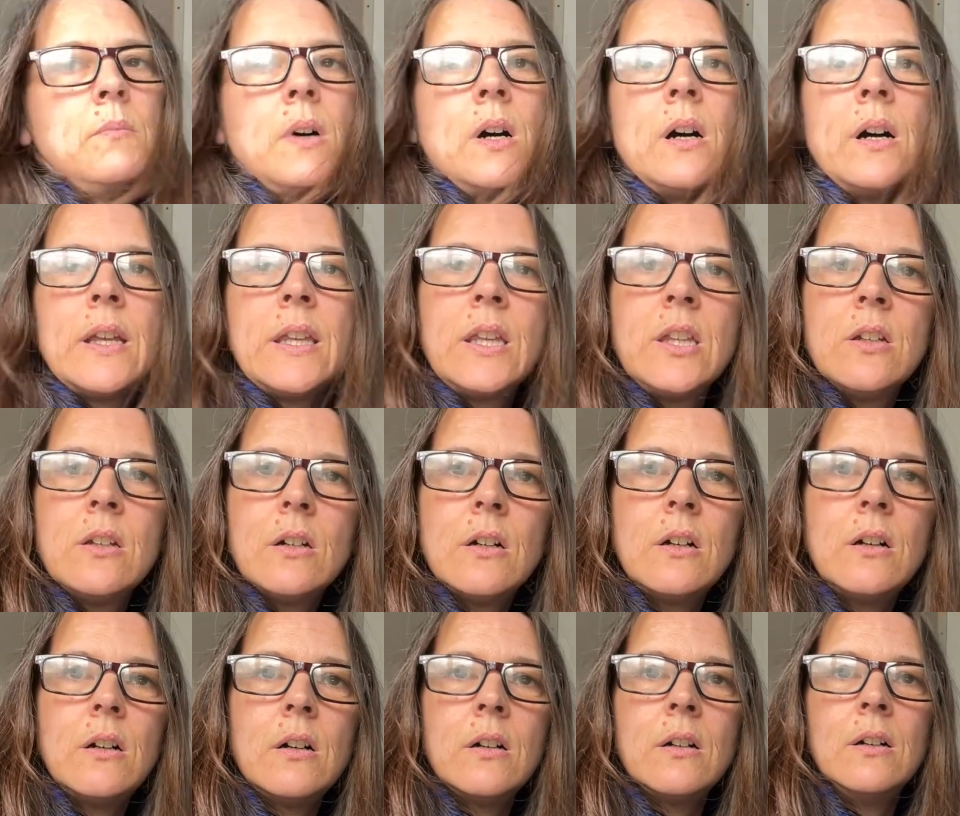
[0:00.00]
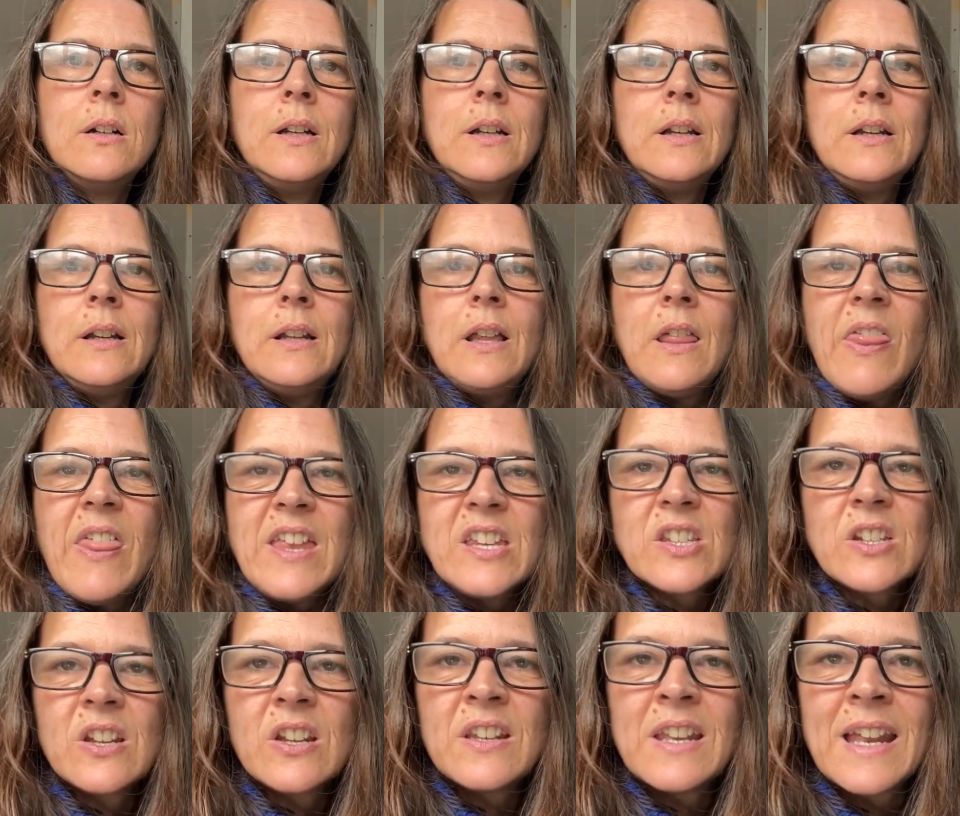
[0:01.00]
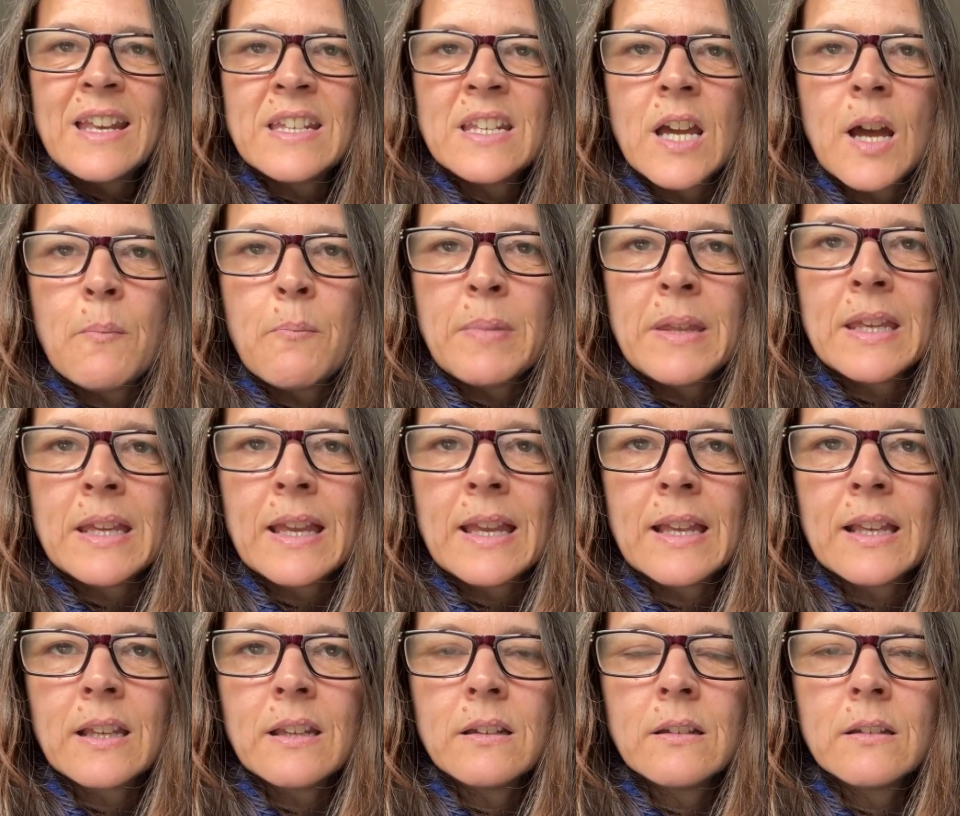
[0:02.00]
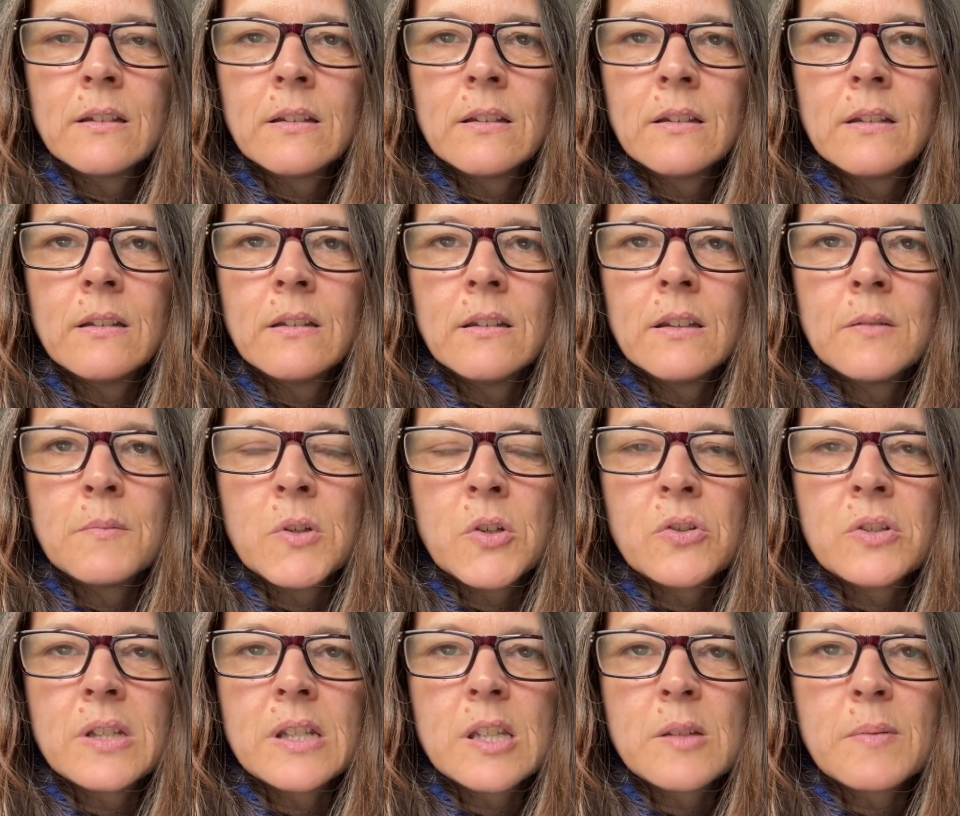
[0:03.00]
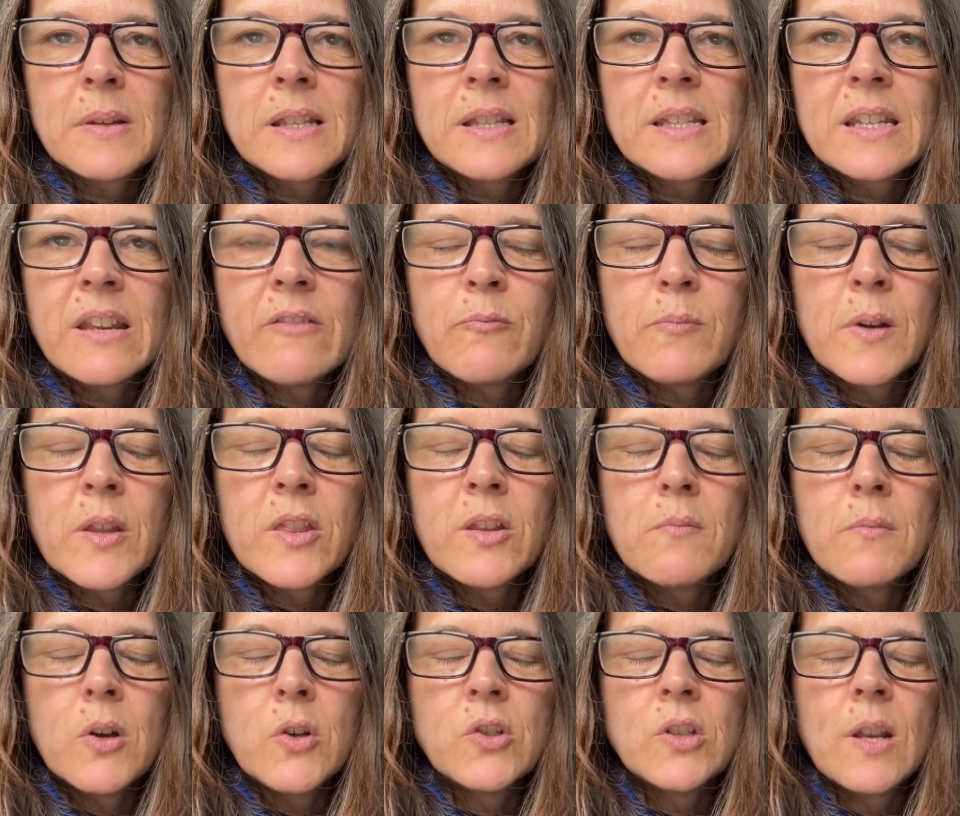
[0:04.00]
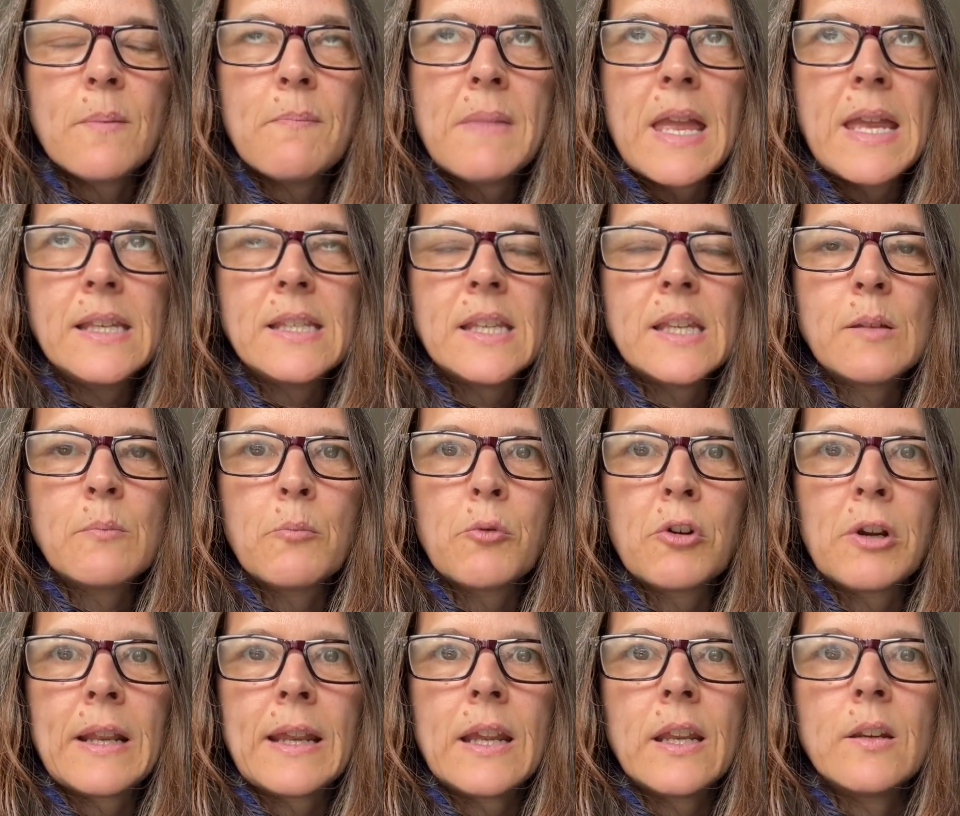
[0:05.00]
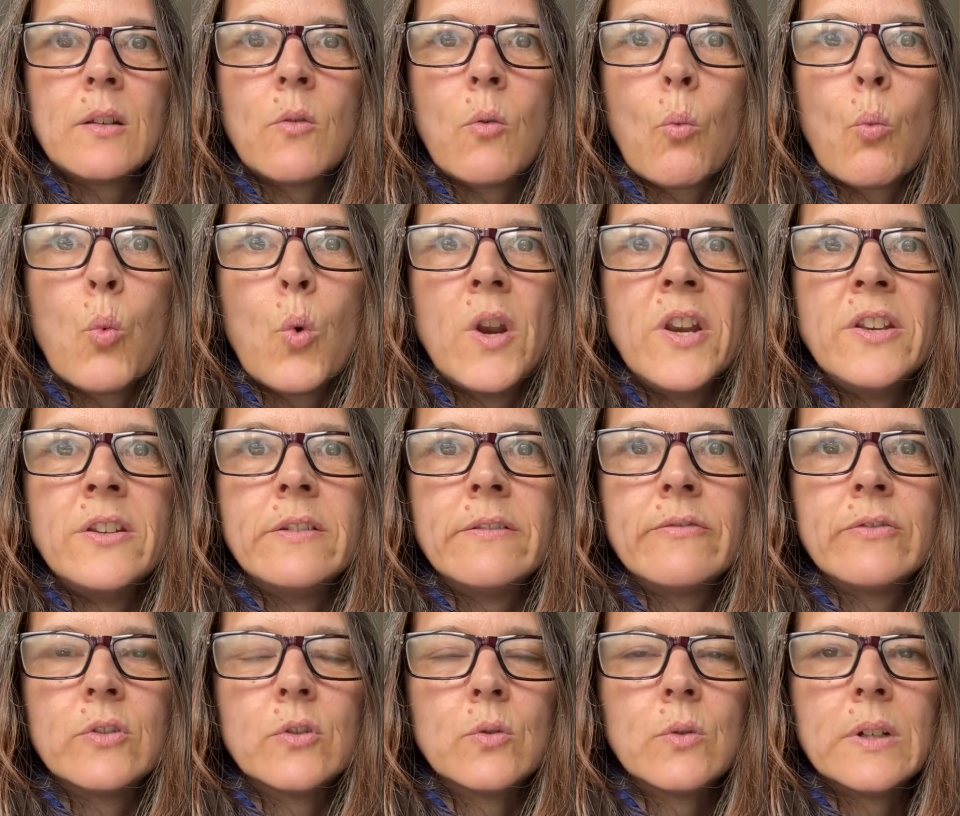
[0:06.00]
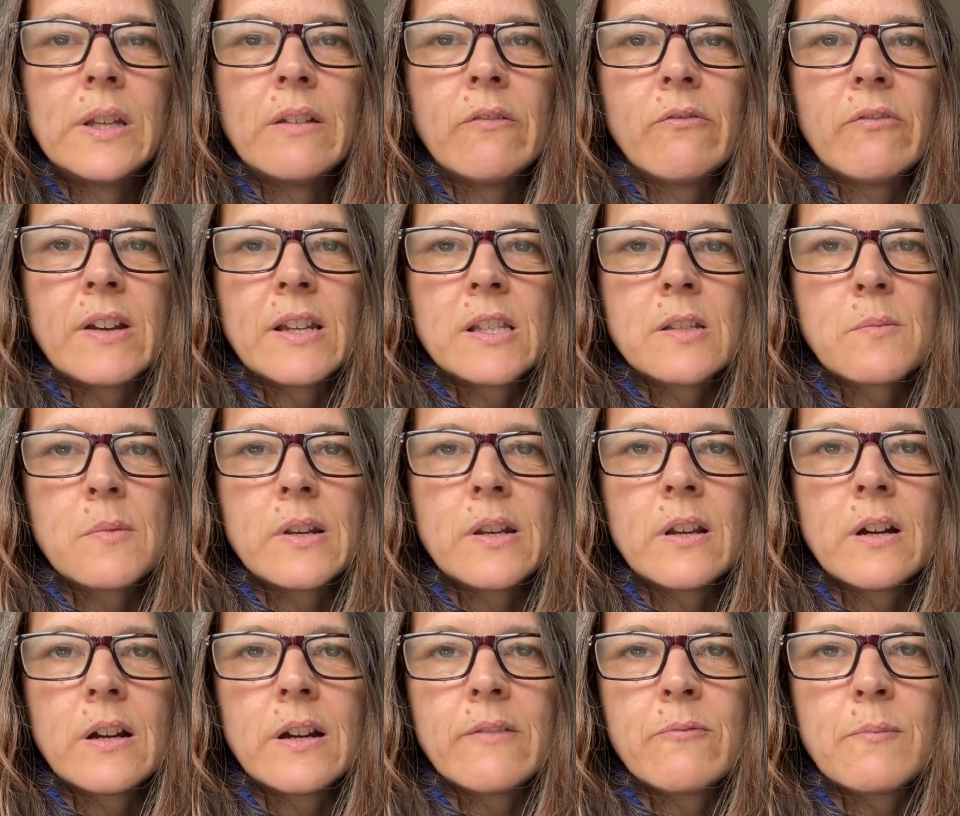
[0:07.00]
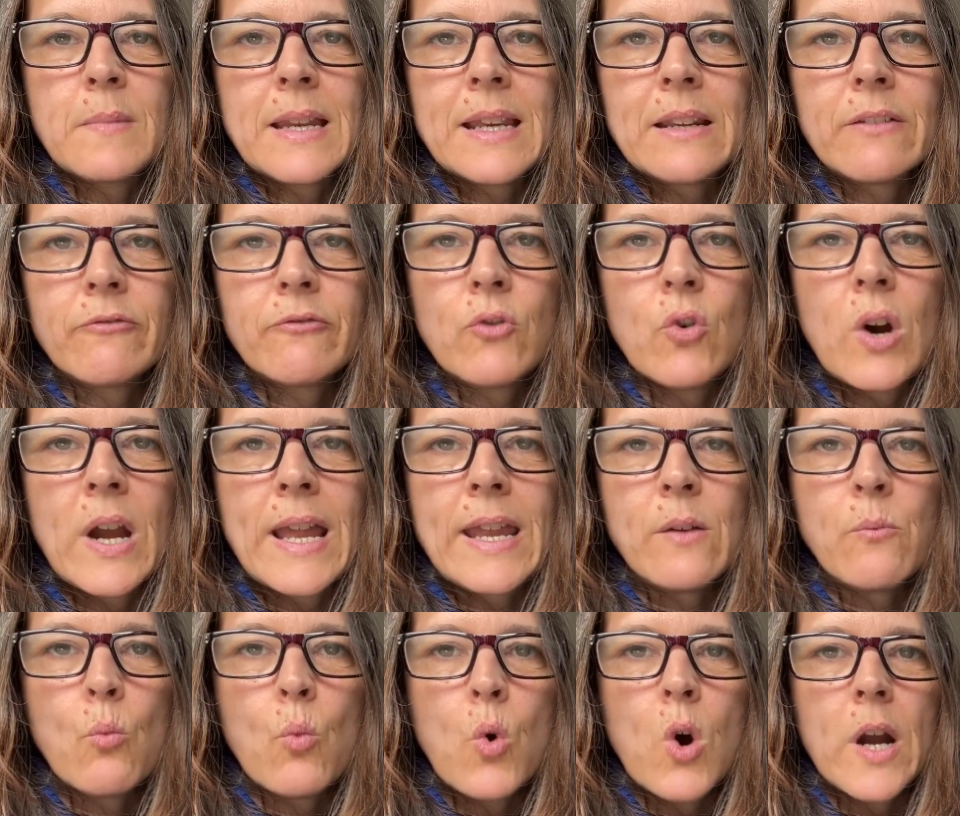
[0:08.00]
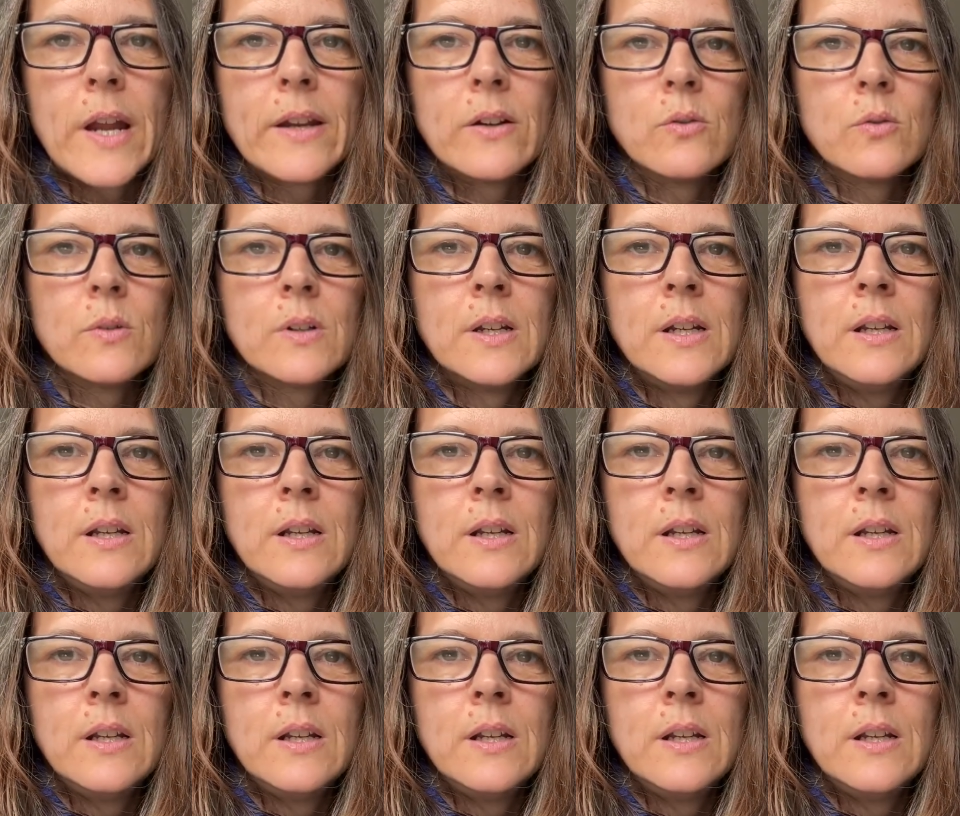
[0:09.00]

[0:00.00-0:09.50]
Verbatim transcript: my God, this could end up being the most expensive, but the most amazing, brilliant, wonderful investment I've made for a while